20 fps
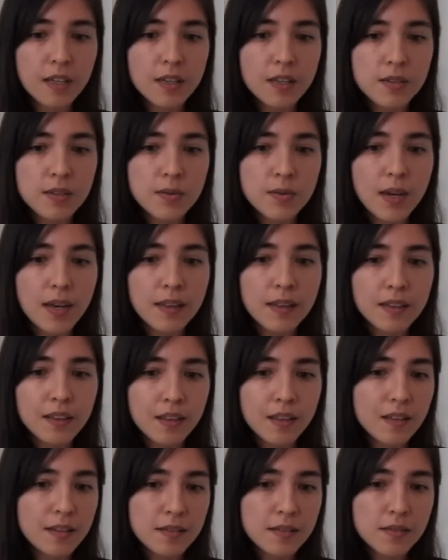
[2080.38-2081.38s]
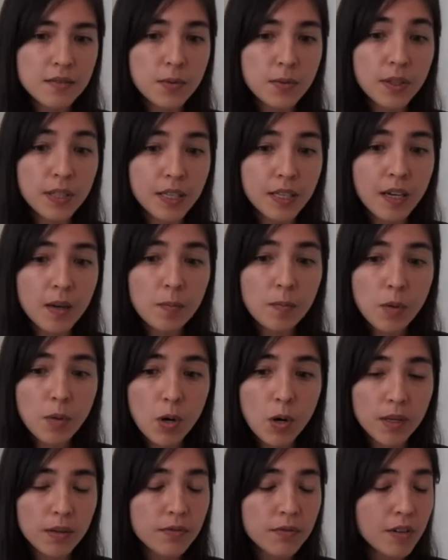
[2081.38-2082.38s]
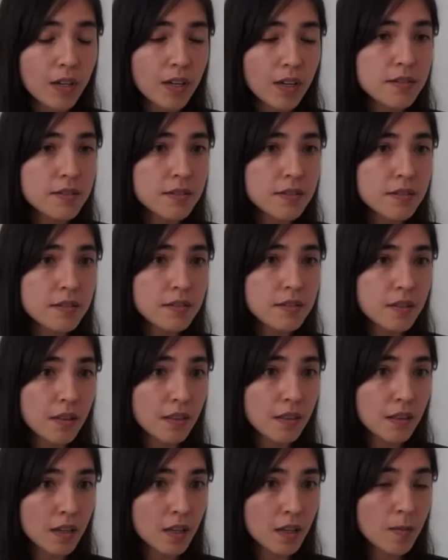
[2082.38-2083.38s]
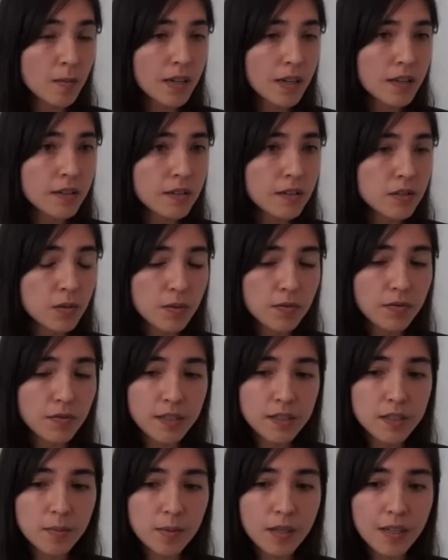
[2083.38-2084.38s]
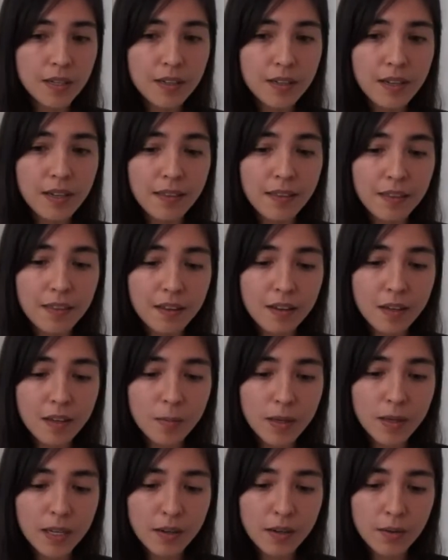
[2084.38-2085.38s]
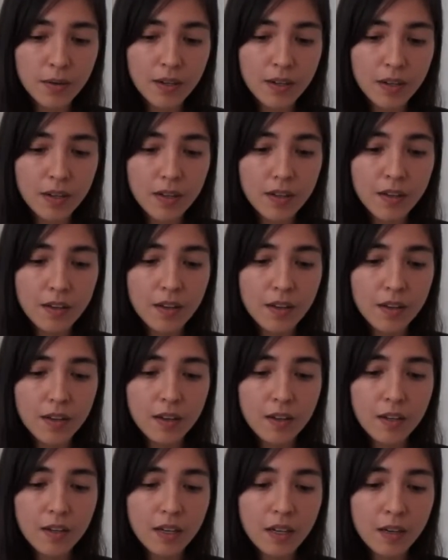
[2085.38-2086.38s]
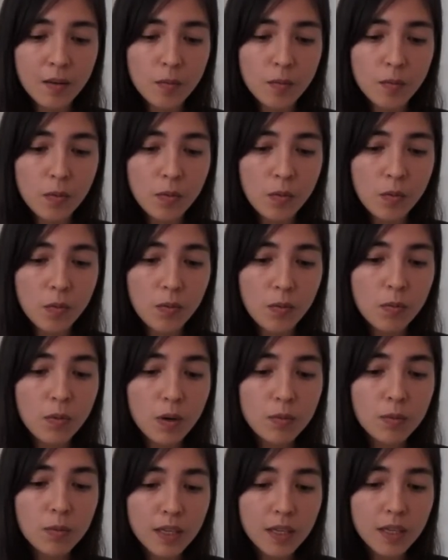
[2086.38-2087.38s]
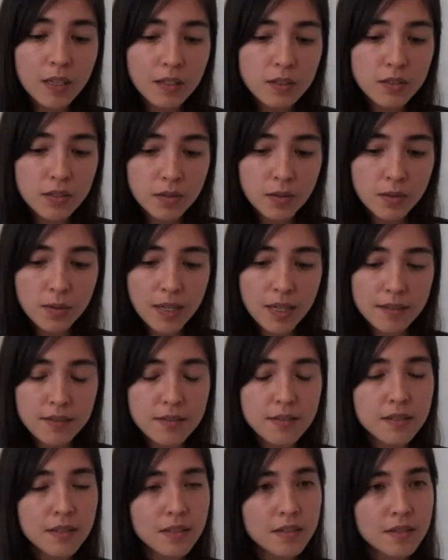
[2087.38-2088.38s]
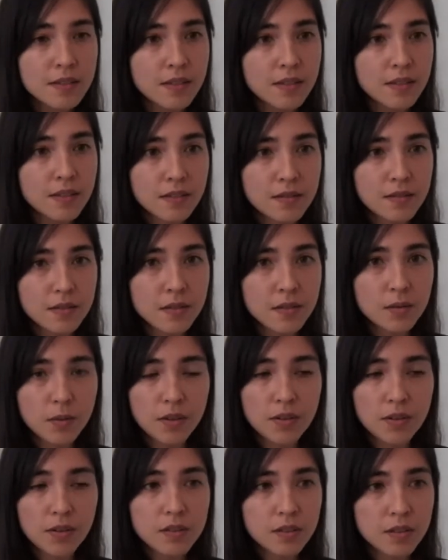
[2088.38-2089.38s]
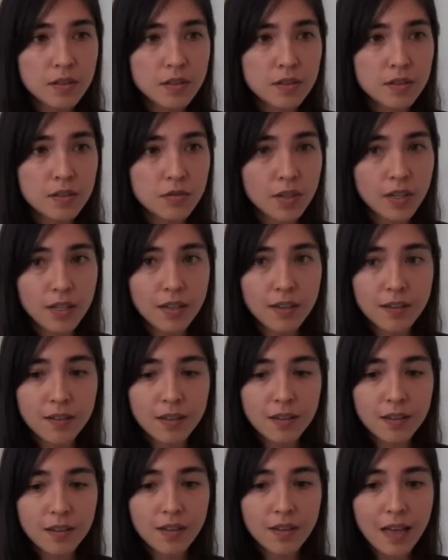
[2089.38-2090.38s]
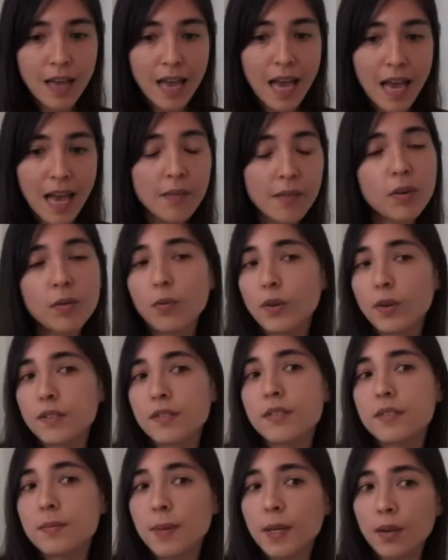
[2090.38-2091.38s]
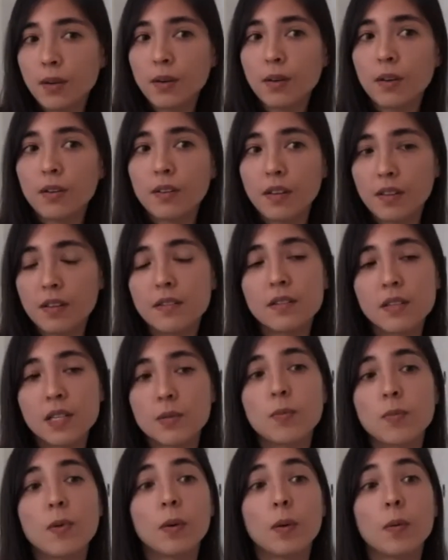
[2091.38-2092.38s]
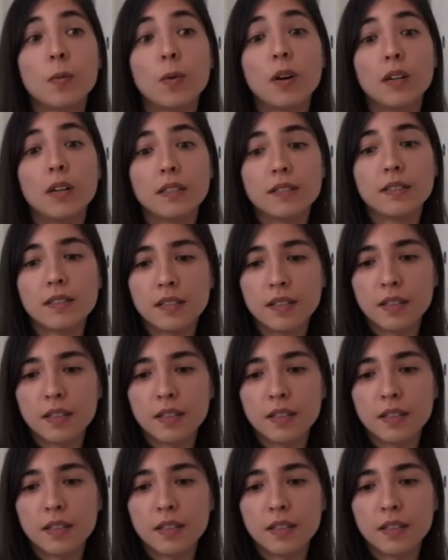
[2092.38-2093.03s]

So I think that this is really a moment for us to think about it and to reflect upon it and think about what we can do as citizens in order to try to have our voices be heard, that this is what we want.